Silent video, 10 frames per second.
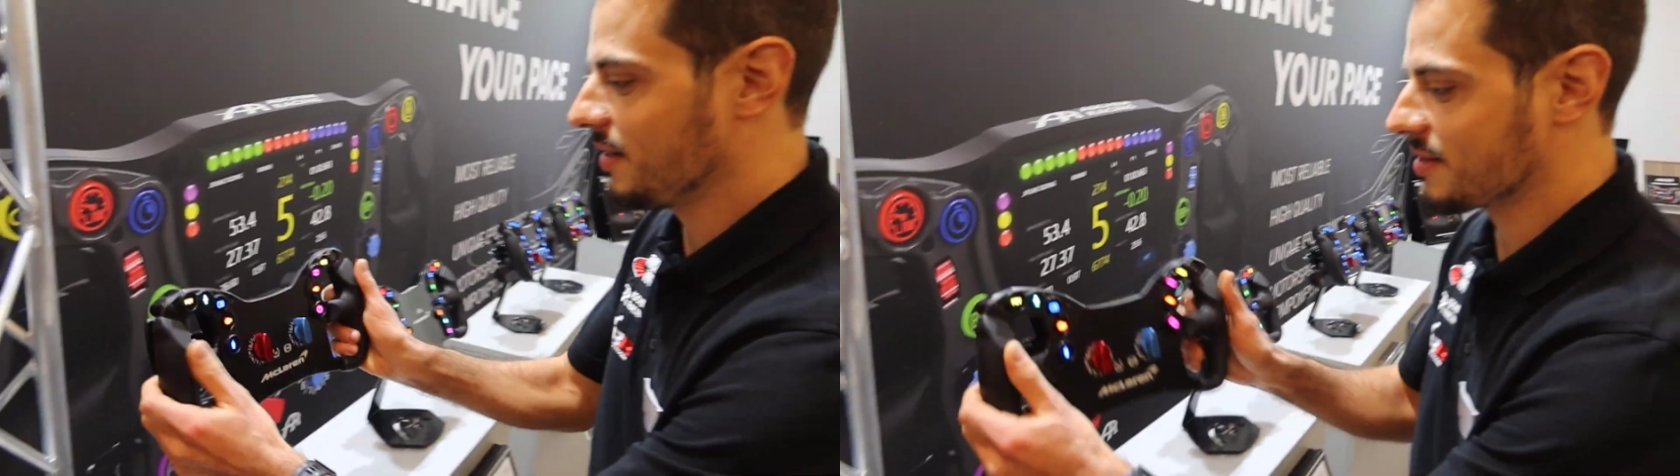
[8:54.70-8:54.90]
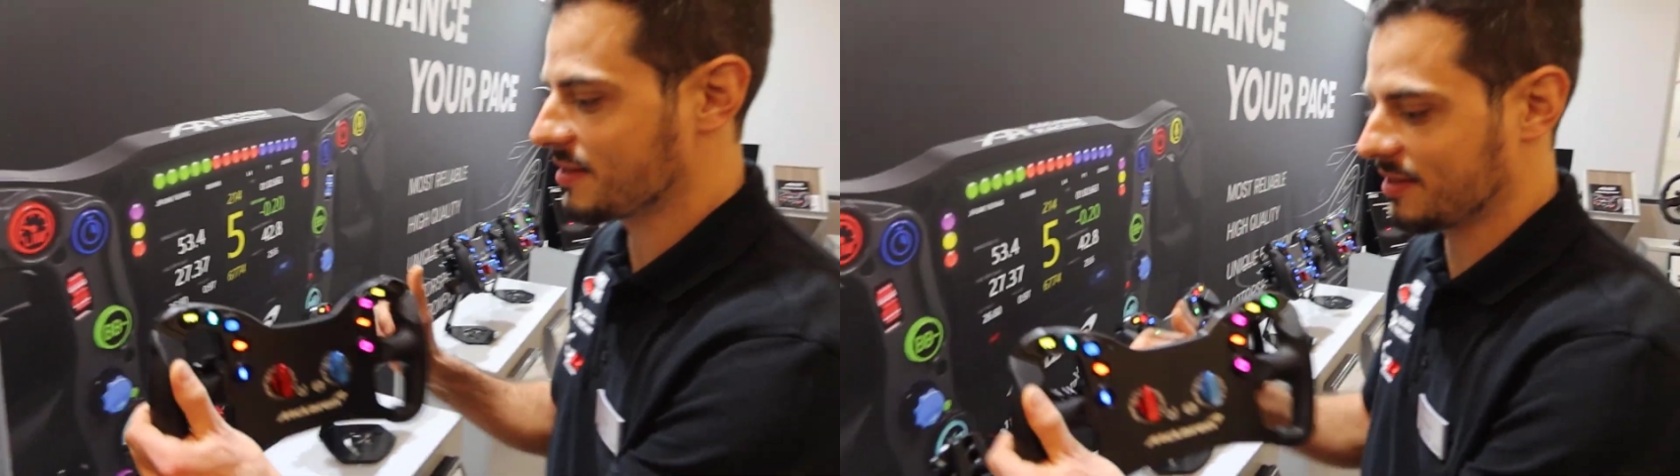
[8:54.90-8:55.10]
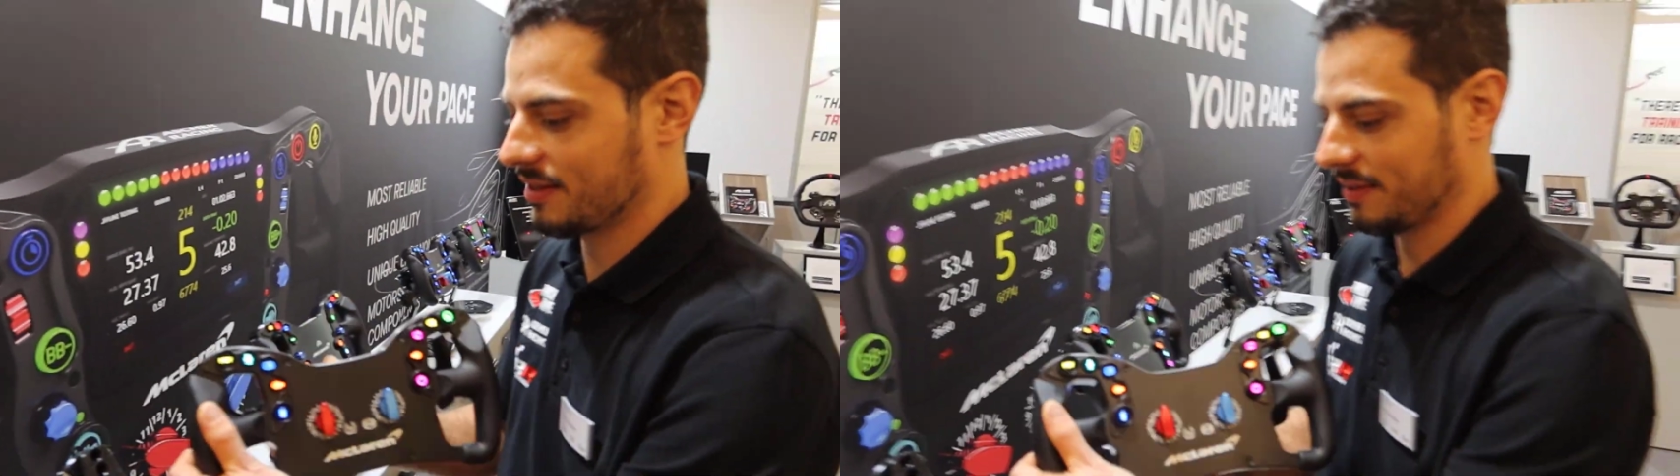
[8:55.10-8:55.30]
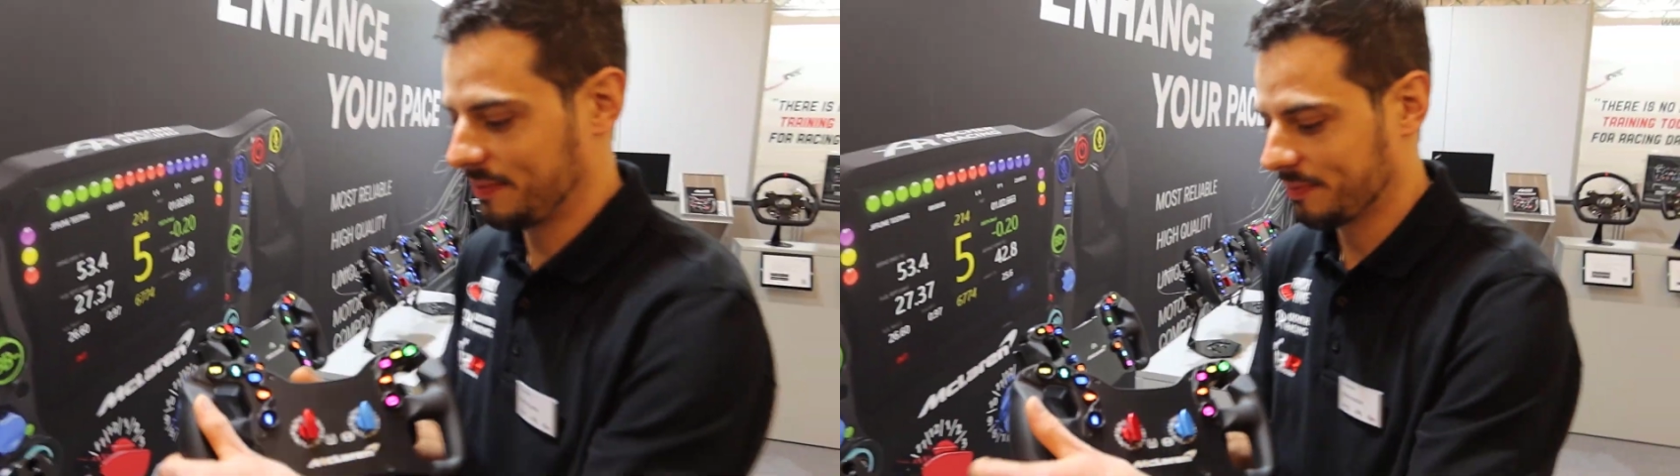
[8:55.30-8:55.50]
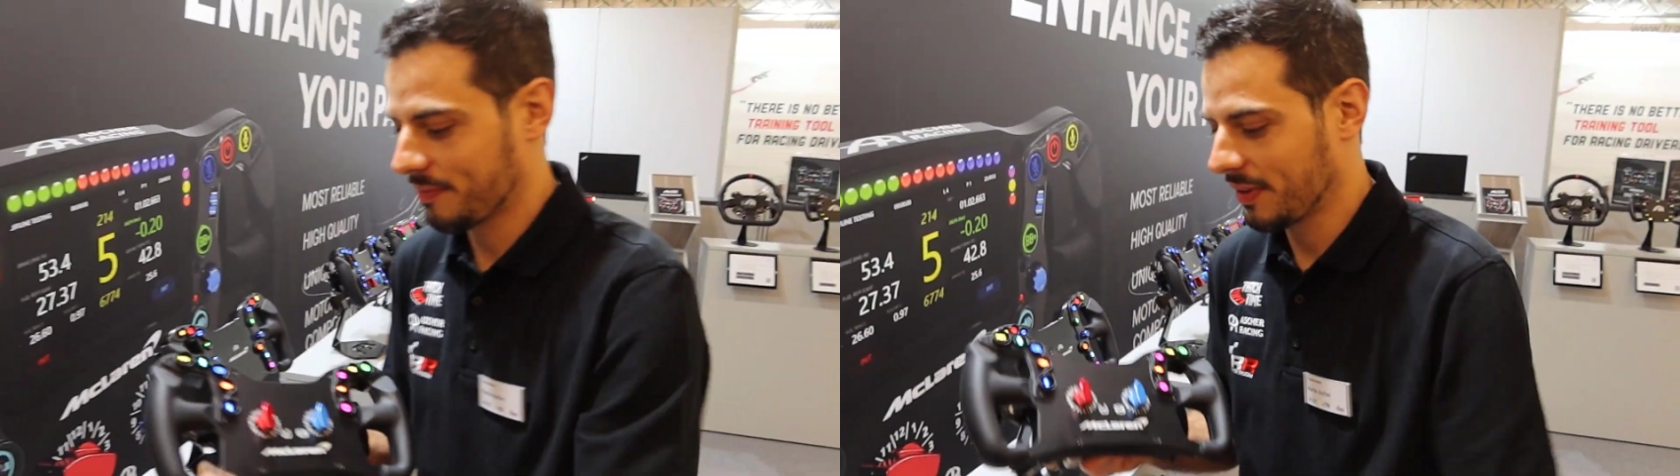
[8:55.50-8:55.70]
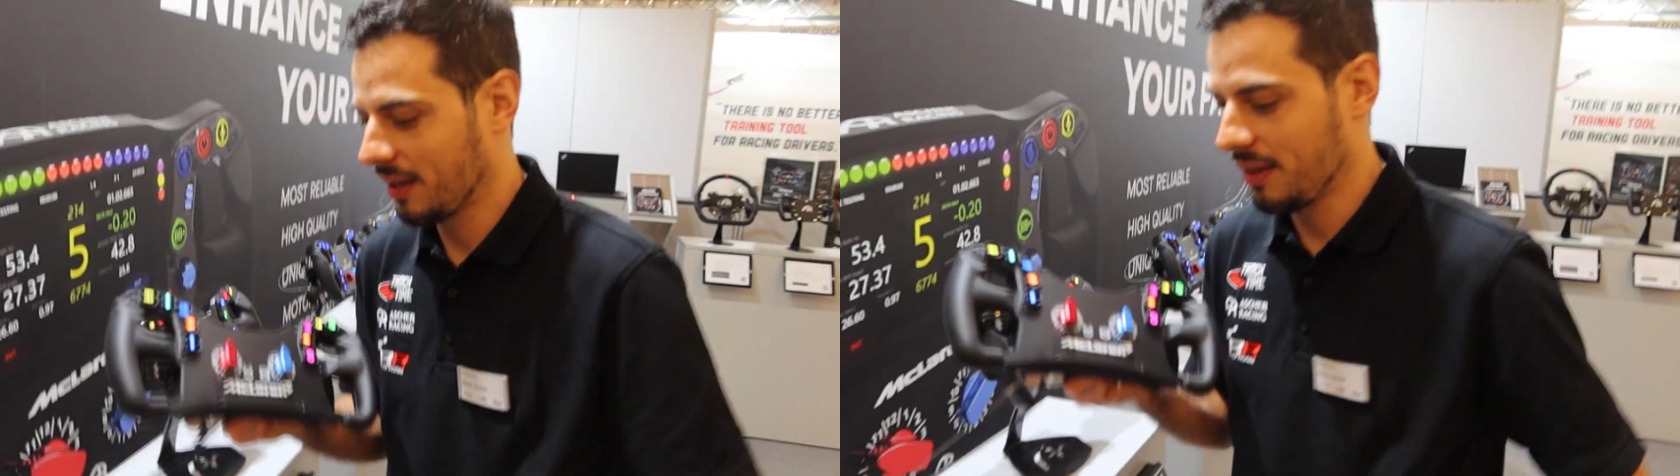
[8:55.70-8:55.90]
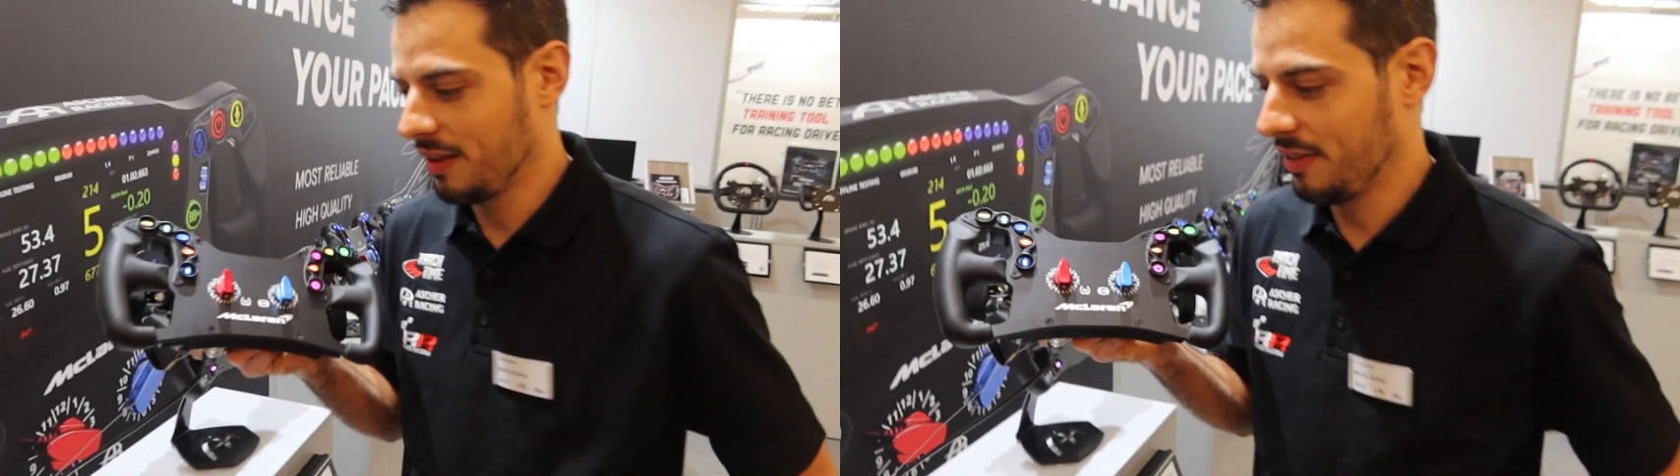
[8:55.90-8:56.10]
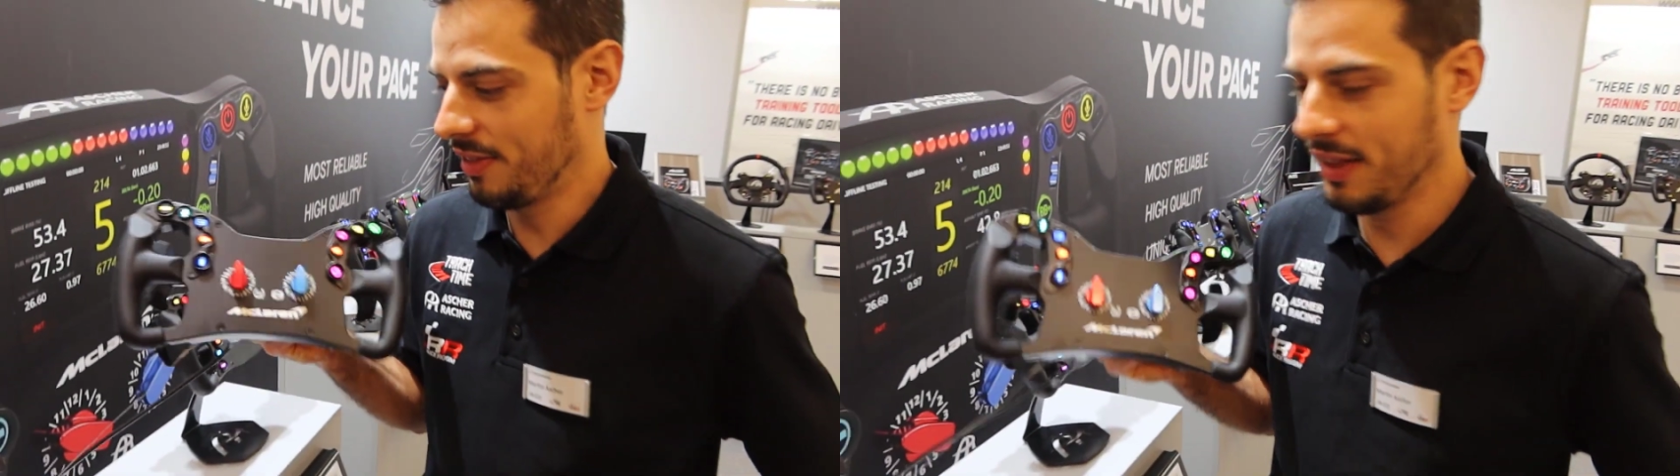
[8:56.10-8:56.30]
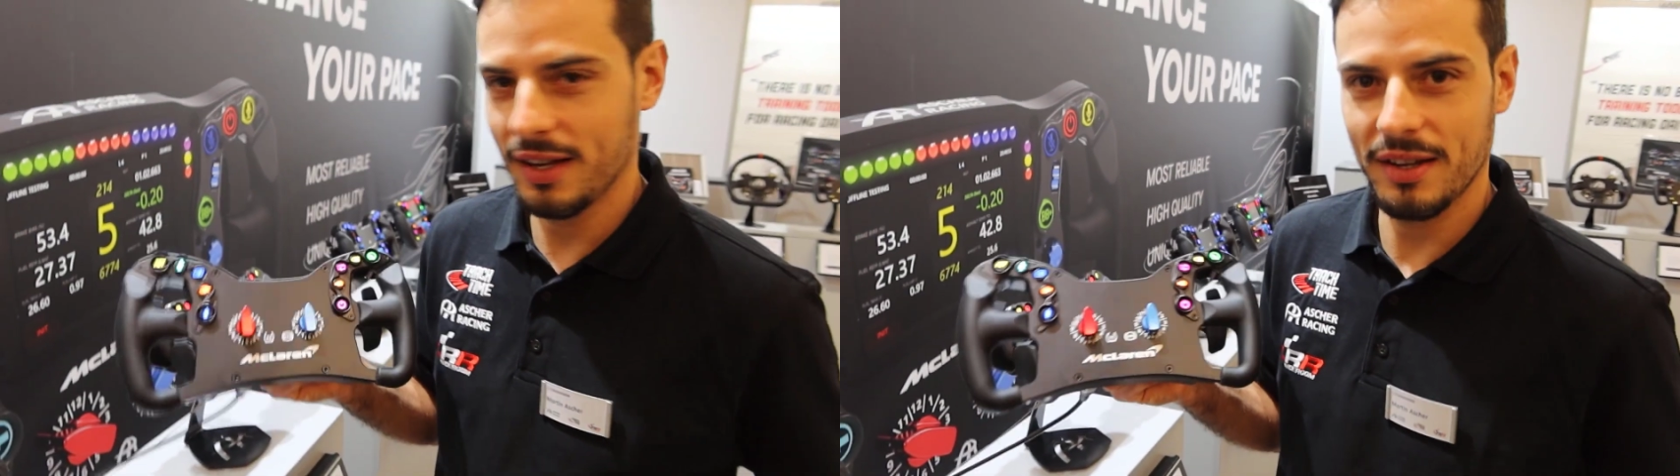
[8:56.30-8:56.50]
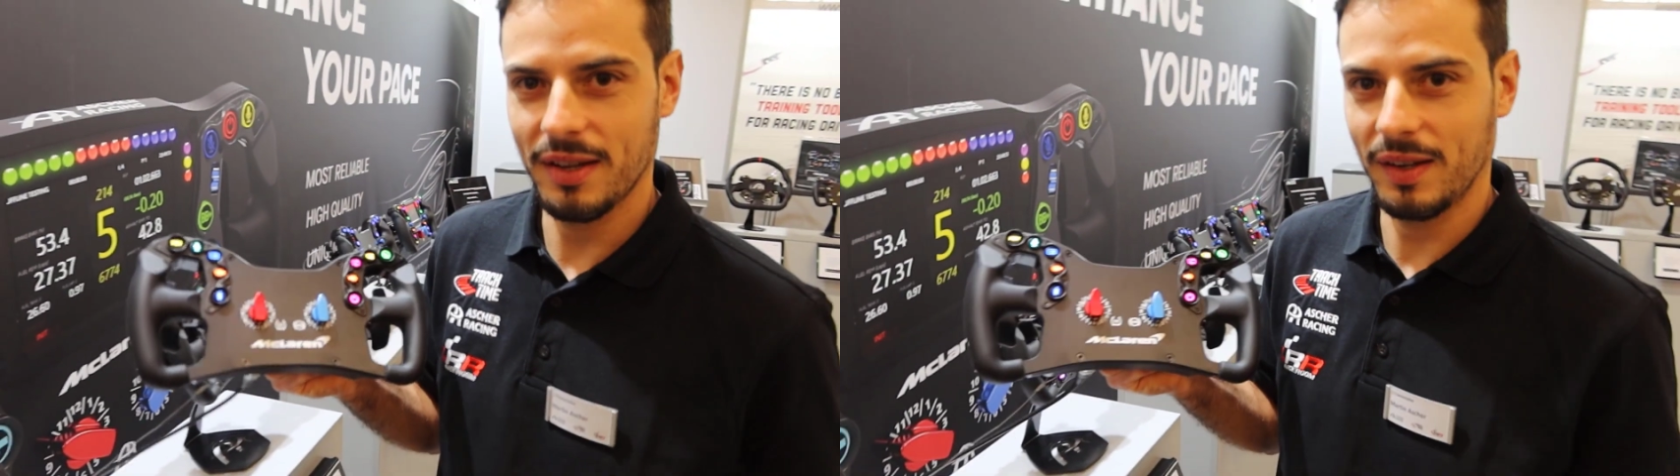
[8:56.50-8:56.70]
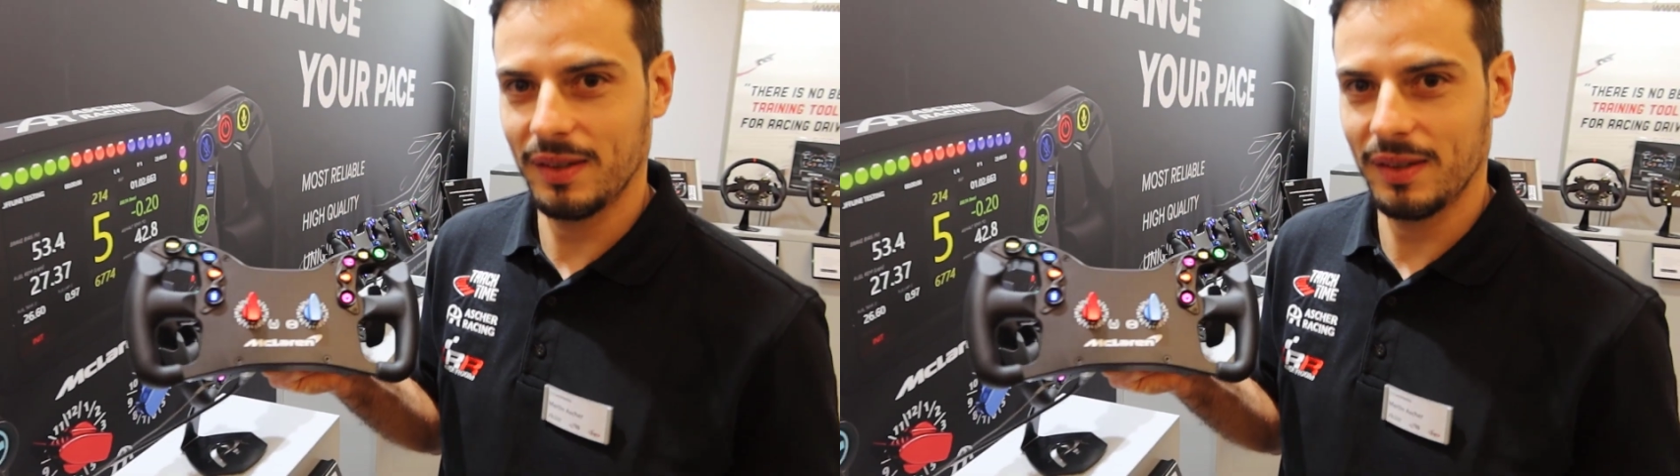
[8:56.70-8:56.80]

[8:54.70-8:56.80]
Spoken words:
is the